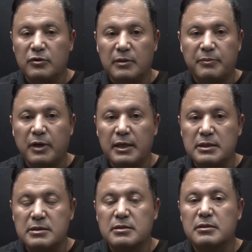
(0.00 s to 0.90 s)
their
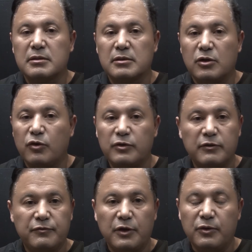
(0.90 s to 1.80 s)
price over
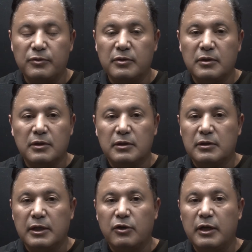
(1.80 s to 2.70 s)
the phone,
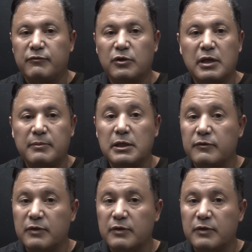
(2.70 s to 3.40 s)
they don't have to come here.